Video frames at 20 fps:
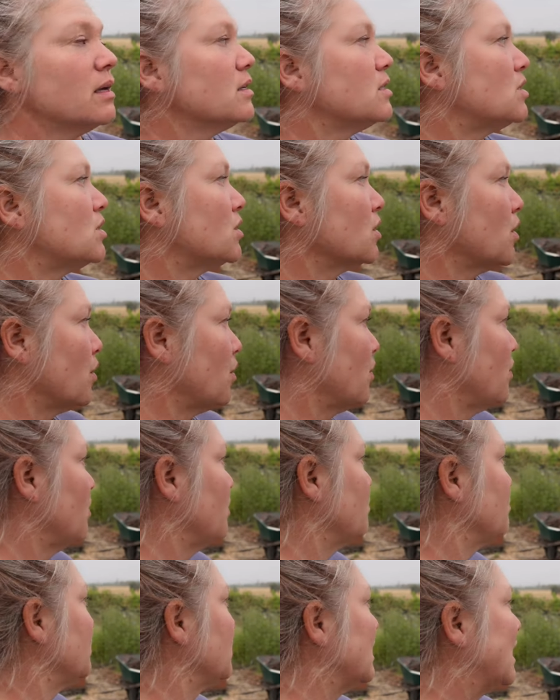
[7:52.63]
So
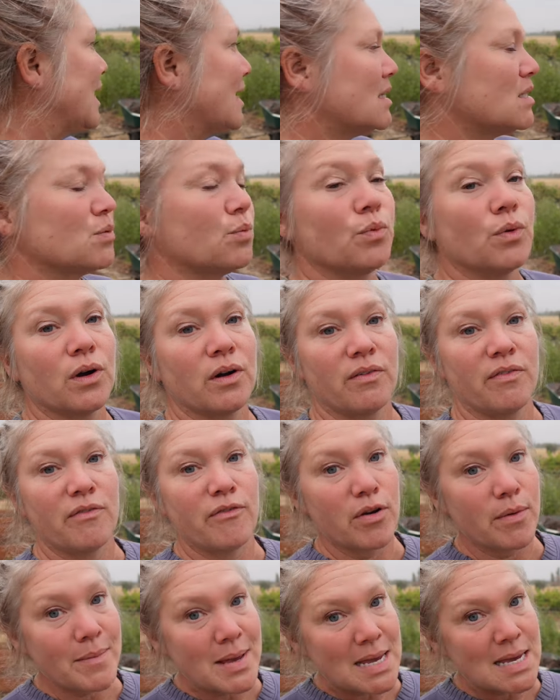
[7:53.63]
less work
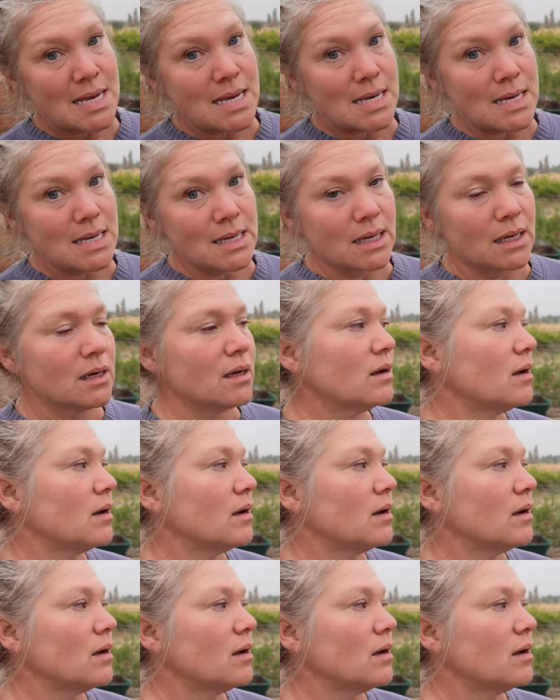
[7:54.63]
for me.